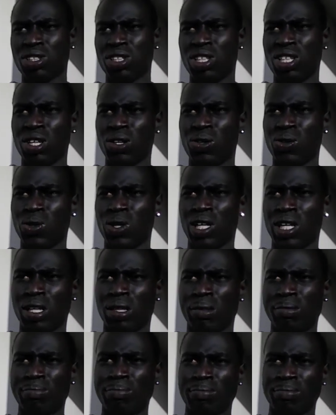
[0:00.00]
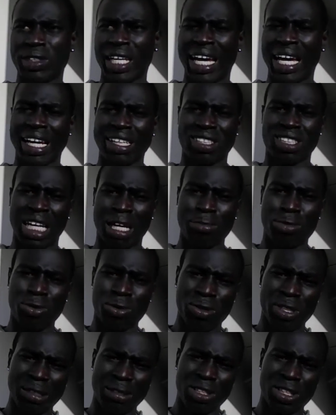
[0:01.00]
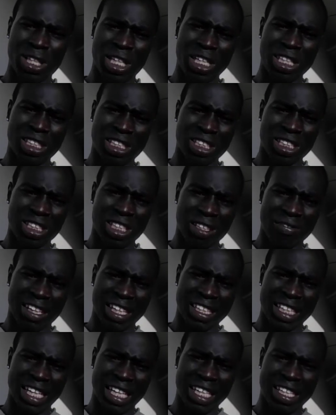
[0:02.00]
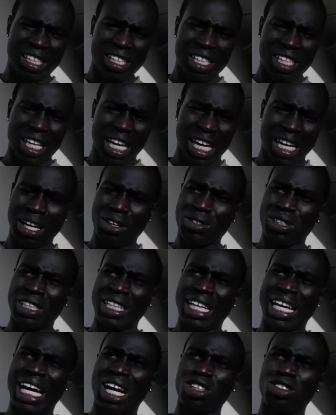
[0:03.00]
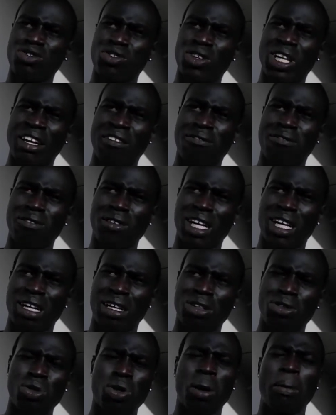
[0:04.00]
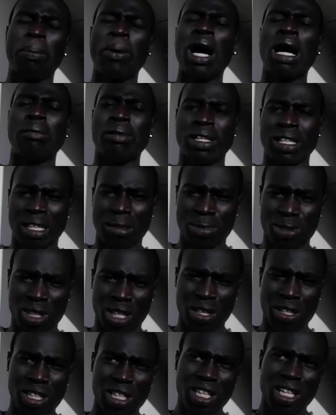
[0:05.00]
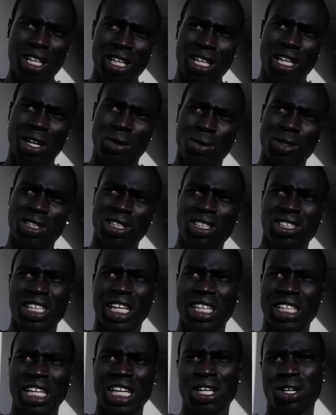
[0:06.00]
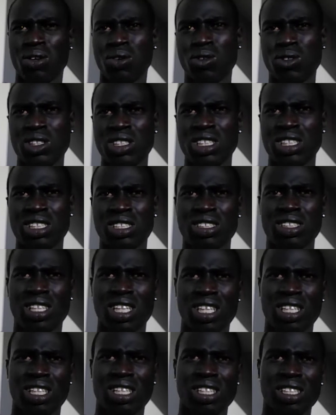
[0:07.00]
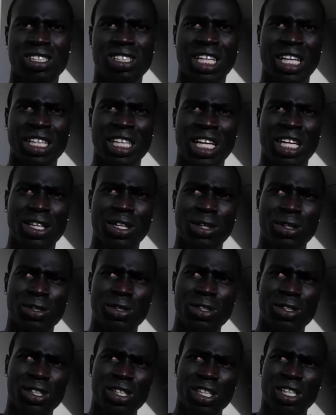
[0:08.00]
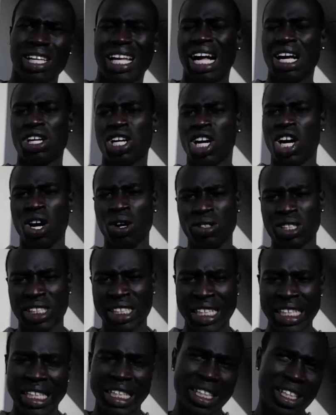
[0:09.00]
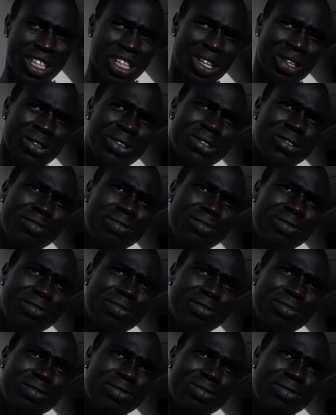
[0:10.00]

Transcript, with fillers: You know, um, I had stopped doing the drugs and stuff like that, and I was in that house for like uh, a new apartment. I'm sorry. It was in San Diego. It was in a, in a San Diego, El Cajon City. You know.